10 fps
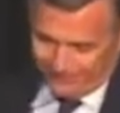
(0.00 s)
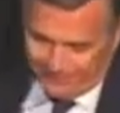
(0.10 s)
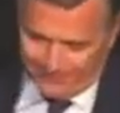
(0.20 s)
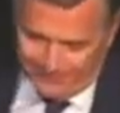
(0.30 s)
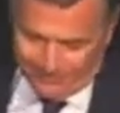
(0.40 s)

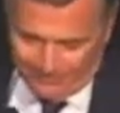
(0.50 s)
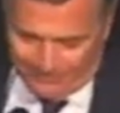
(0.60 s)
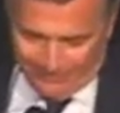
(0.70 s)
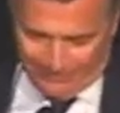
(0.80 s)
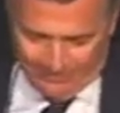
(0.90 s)

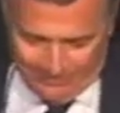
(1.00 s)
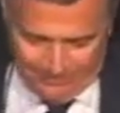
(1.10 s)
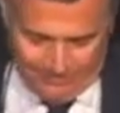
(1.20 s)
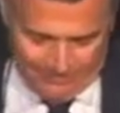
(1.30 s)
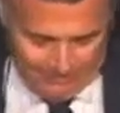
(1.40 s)

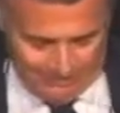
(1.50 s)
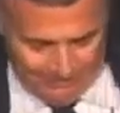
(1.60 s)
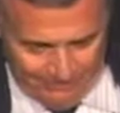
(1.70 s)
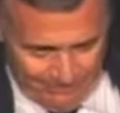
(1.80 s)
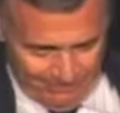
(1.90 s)

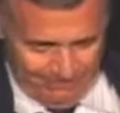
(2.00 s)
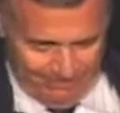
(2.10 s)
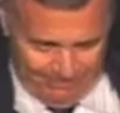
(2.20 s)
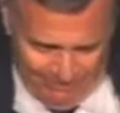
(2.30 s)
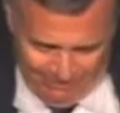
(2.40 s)

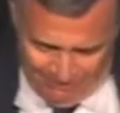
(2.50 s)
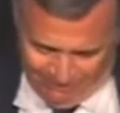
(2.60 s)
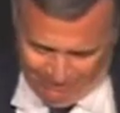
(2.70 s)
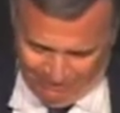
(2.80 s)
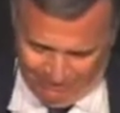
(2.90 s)

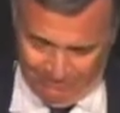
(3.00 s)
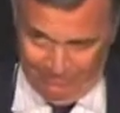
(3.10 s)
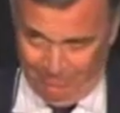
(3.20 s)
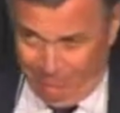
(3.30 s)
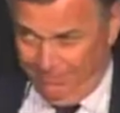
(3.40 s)

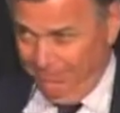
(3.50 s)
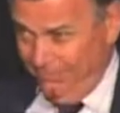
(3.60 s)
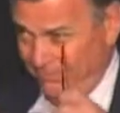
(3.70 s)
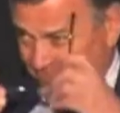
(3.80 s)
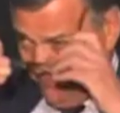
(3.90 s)

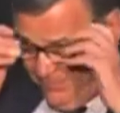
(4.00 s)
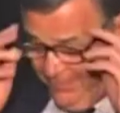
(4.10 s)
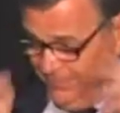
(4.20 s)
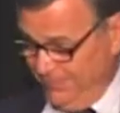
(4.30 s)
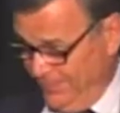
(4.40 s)

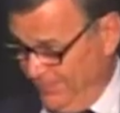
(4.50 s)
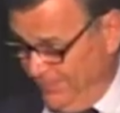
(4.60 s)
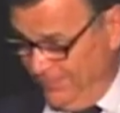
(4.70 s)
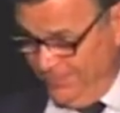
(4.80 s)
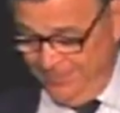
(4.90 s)

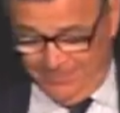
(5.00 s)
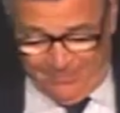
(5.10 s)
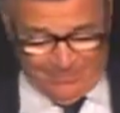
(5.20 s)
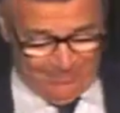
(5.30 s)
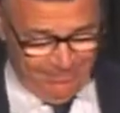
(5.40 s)

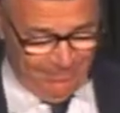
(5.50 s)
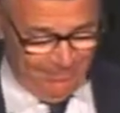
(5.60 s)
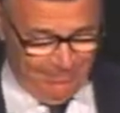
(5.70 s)
[no speech]